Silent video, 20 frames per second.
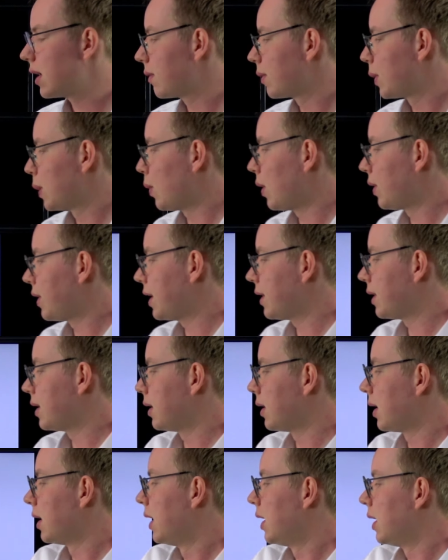we want that
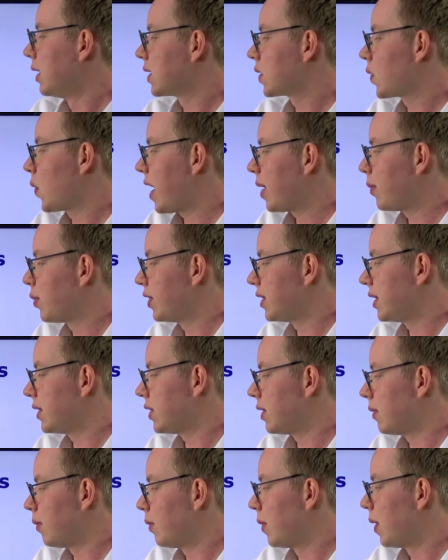the squared
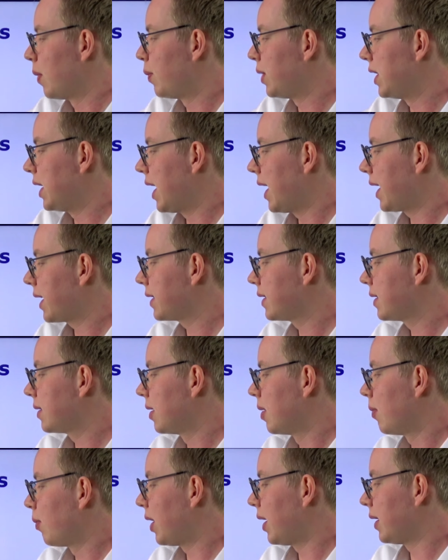position px
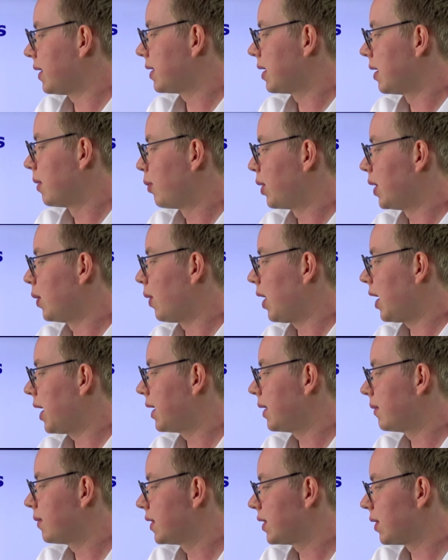plus
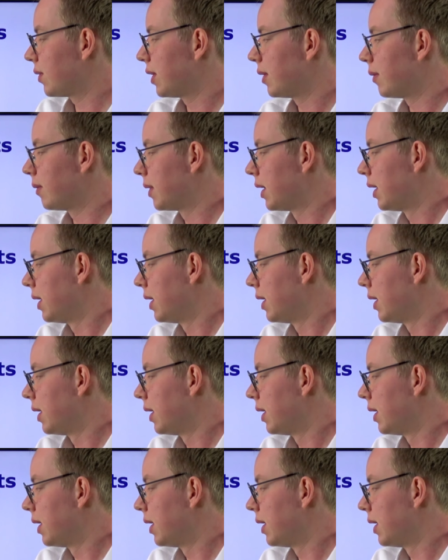py, so the